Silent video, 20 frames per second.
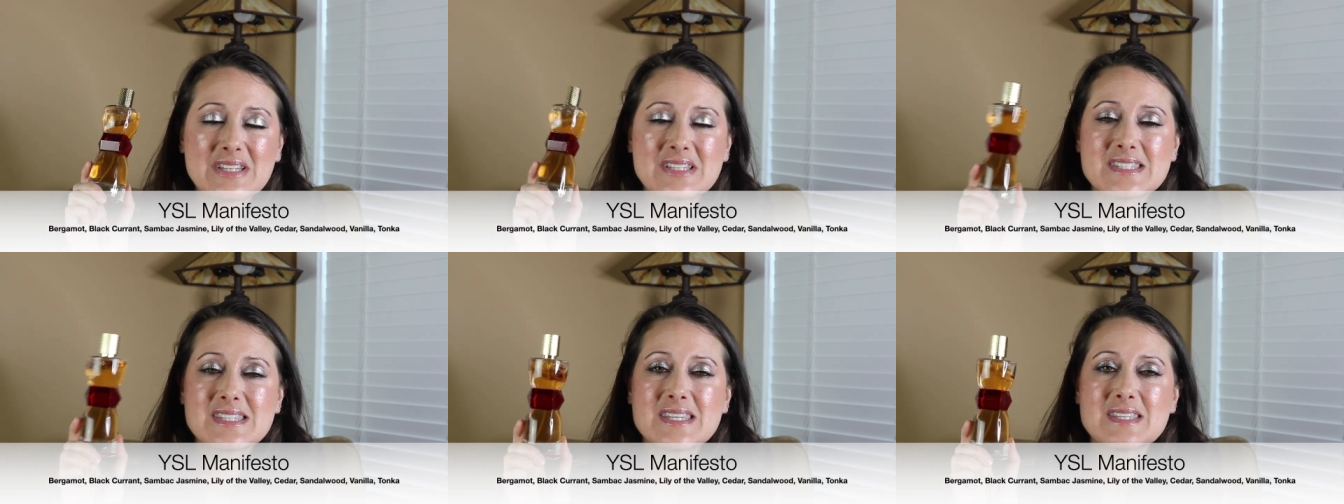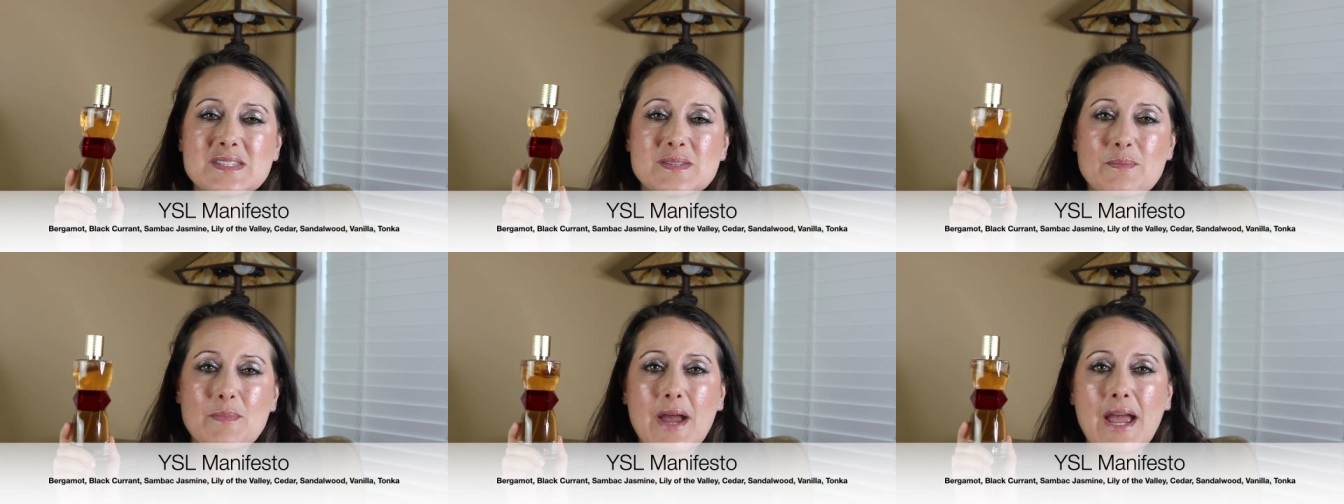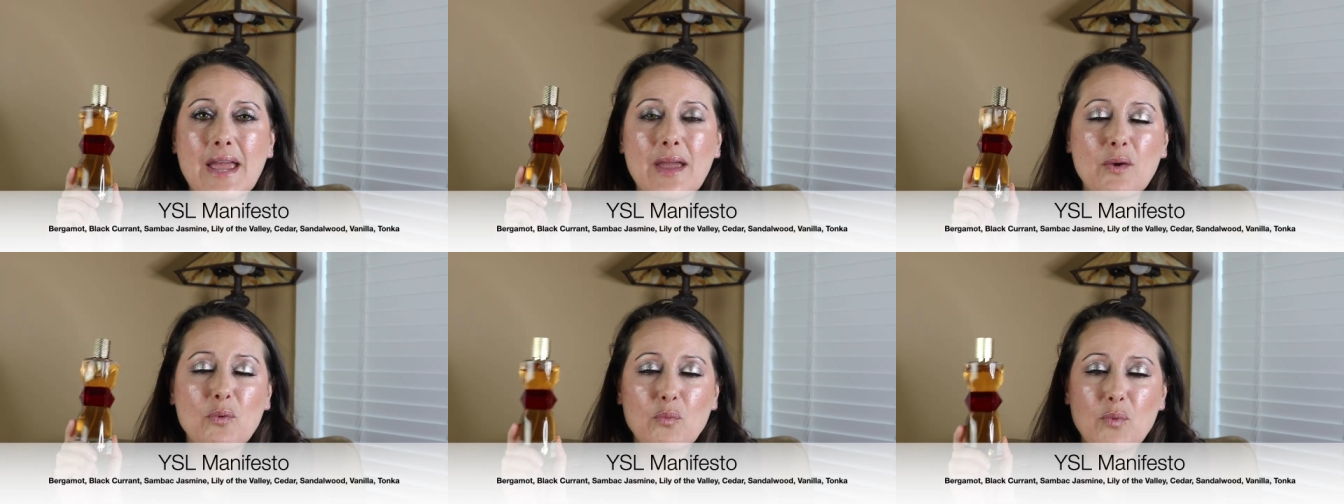This is
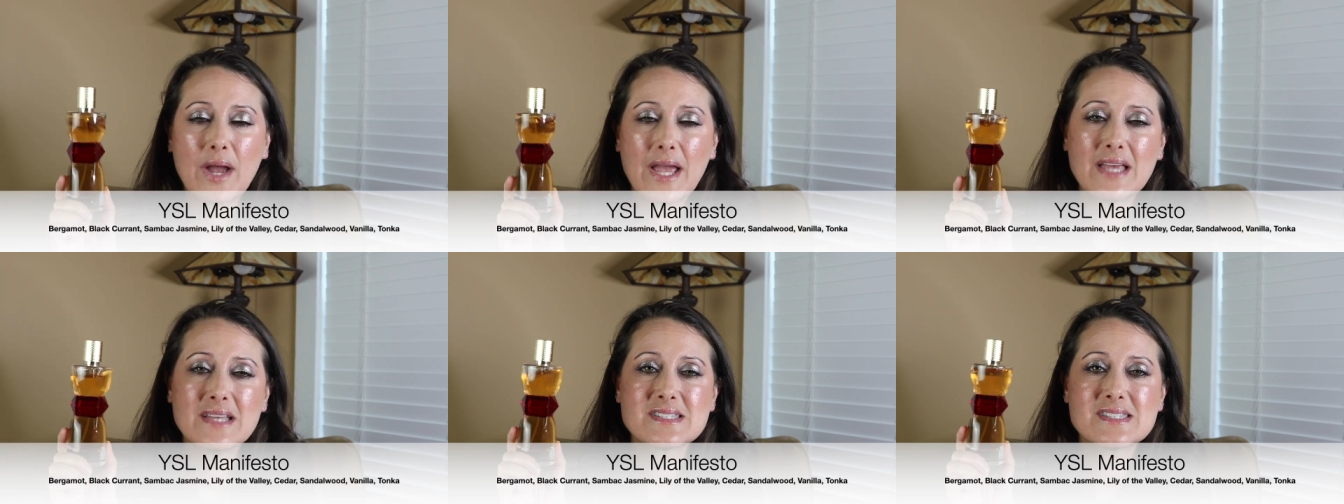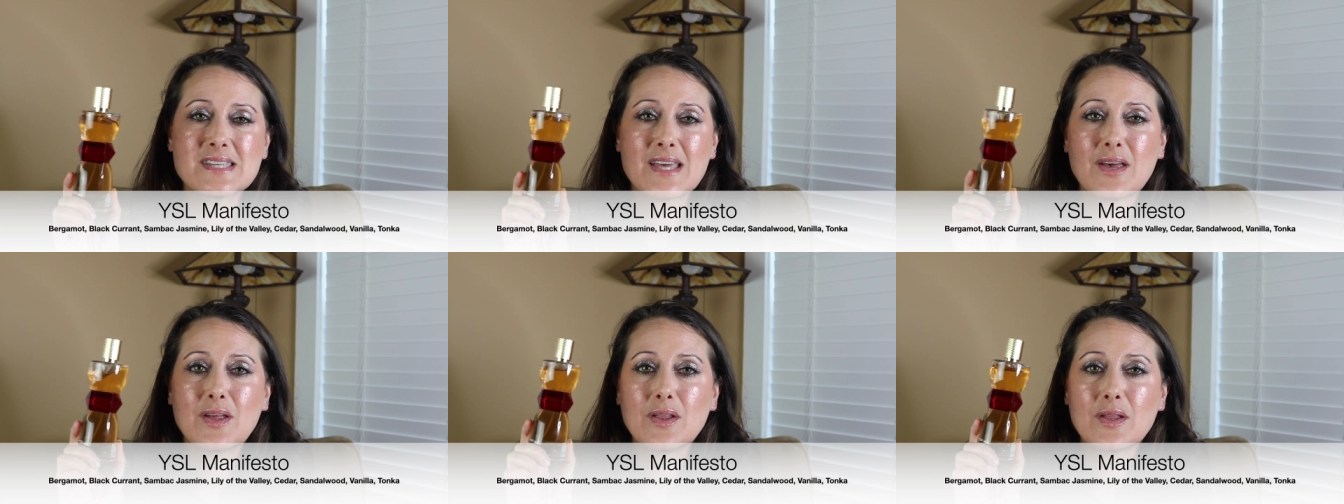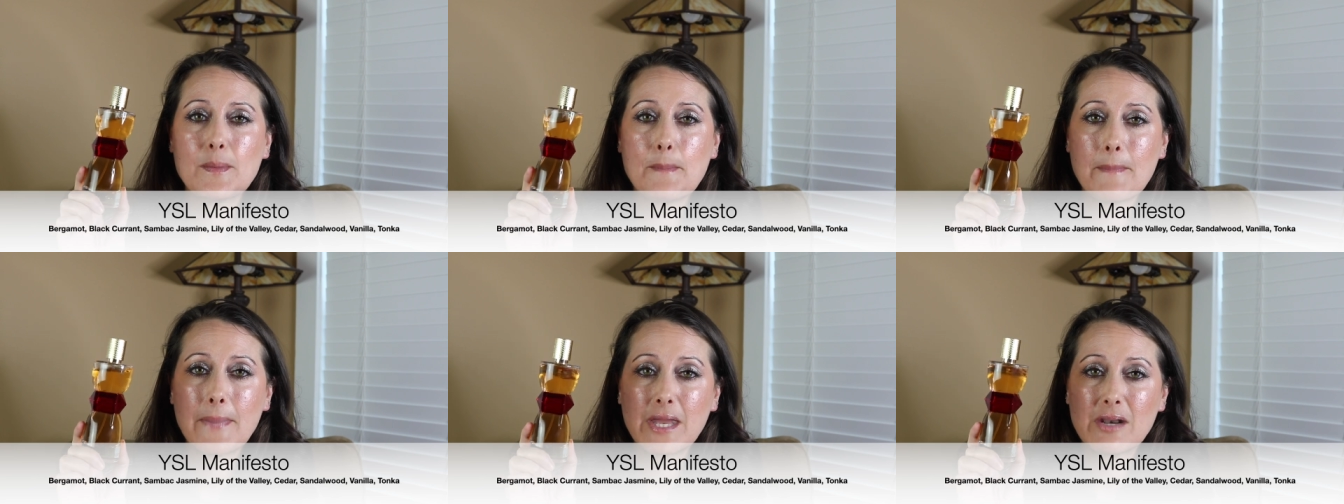my
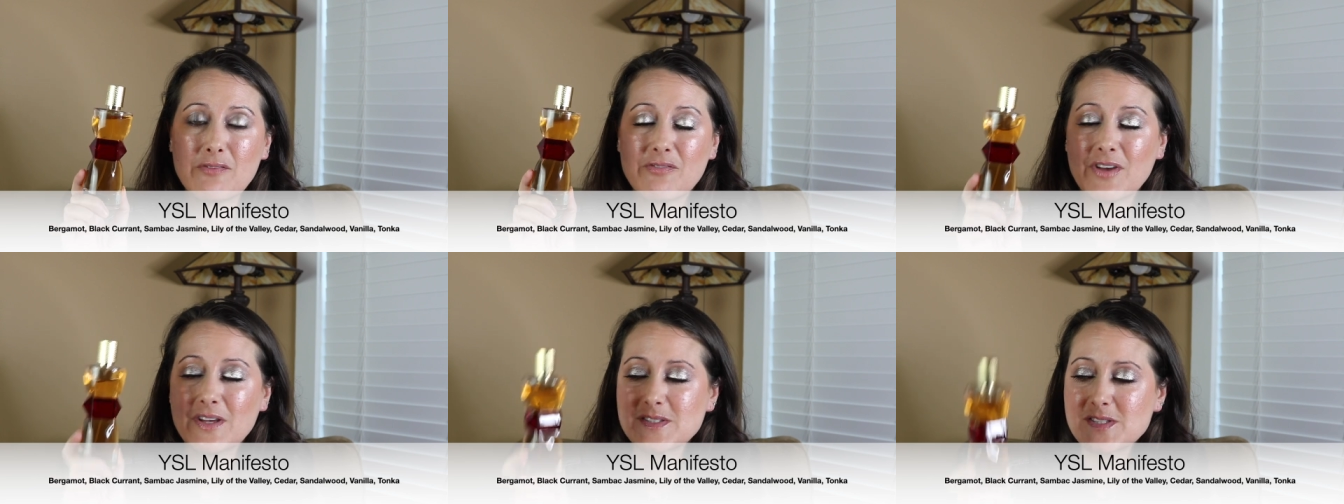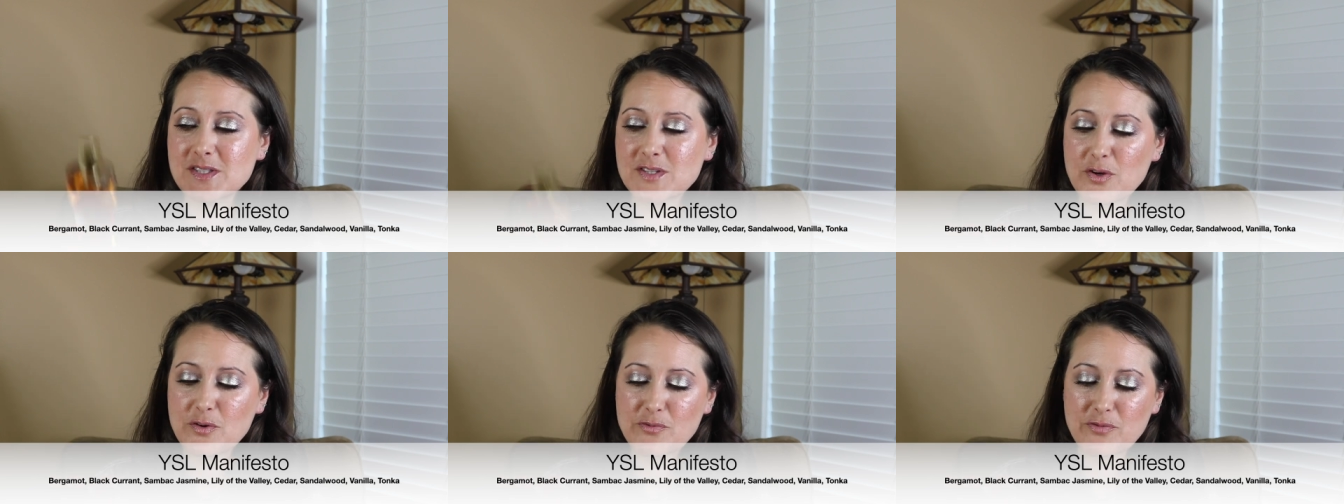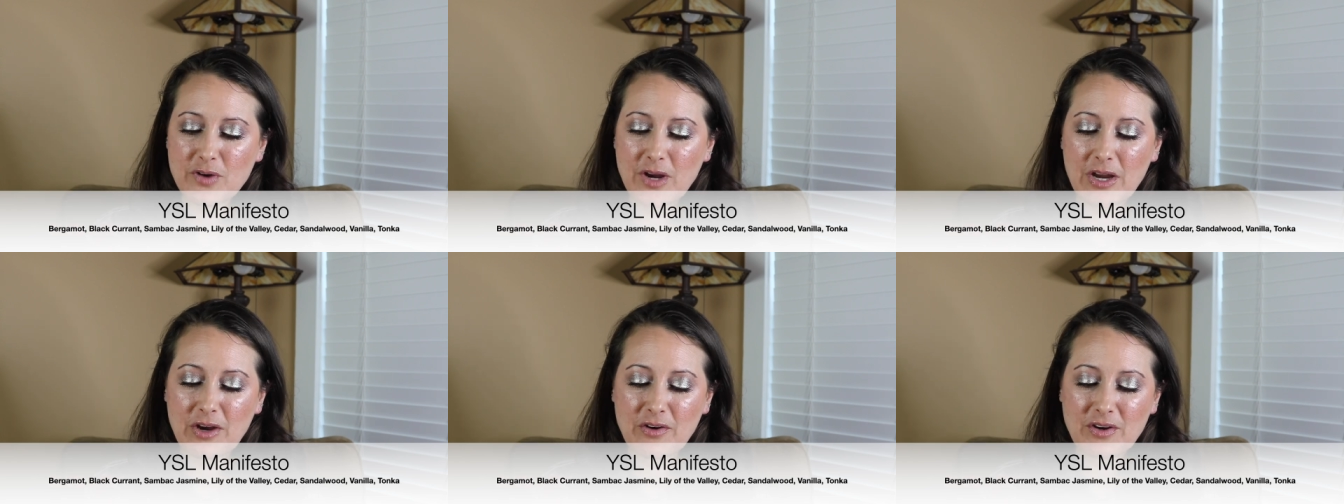YSL Manifesto
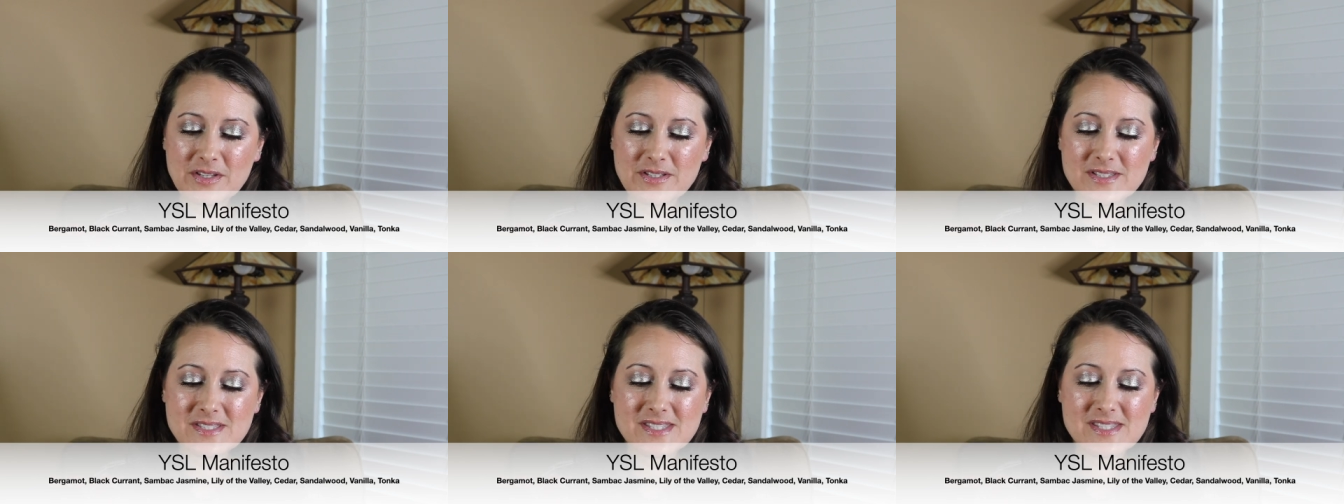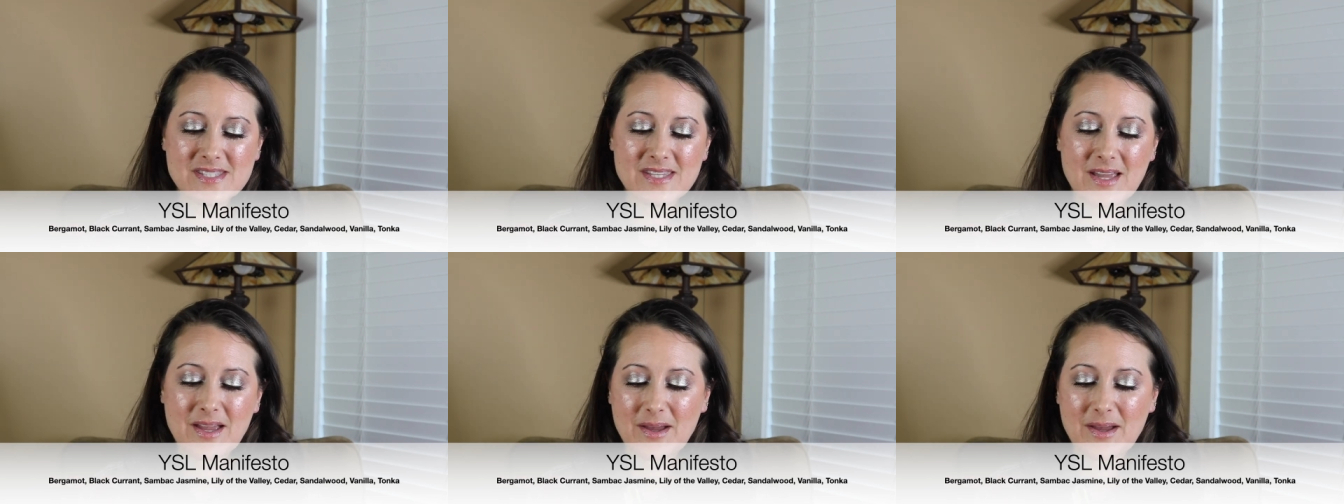fragrance.